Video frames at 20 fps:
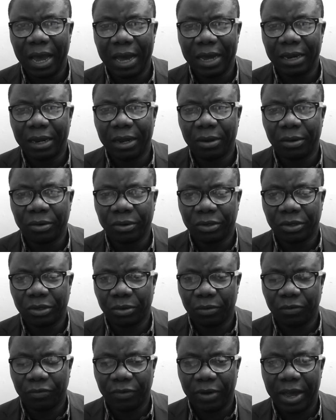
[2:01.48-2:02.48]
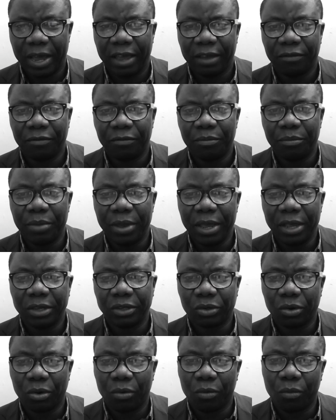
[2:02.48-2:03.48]
cannot survive
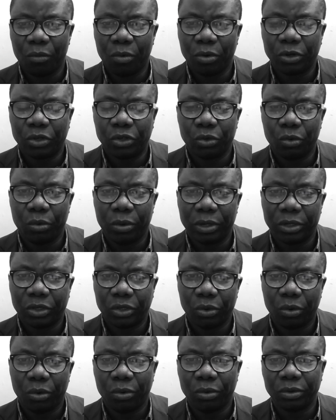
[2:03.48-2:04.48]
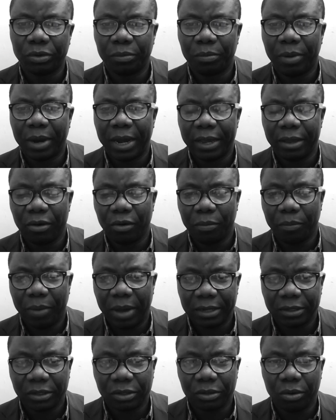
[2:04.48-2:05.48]
based on what you were told by your
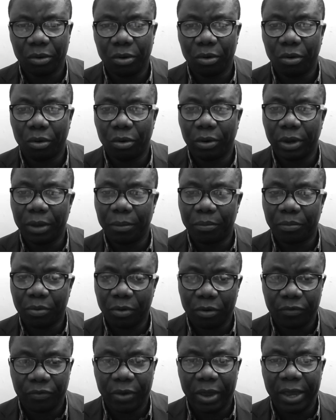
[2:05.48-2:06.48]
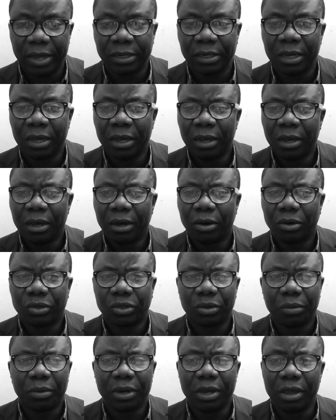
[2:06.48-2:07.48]
pastor or a prophet or
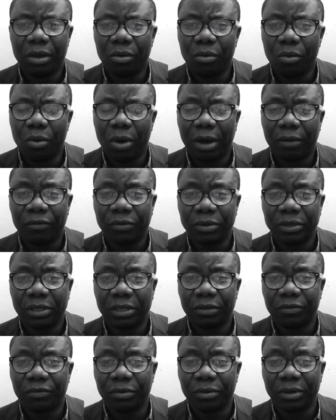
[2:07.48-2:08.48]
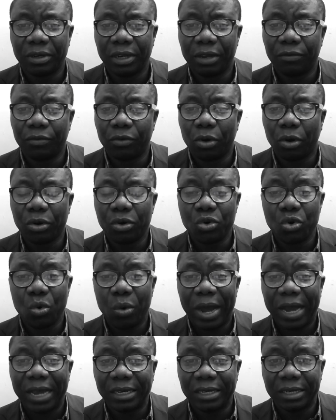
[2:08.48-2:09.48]
somebody who haven't even, they've got
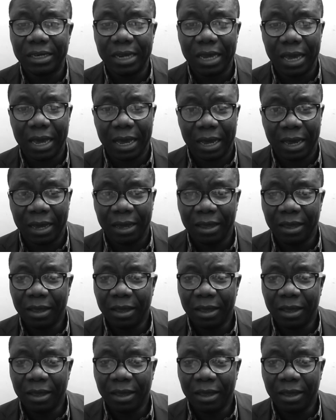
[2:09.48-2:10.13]
no idea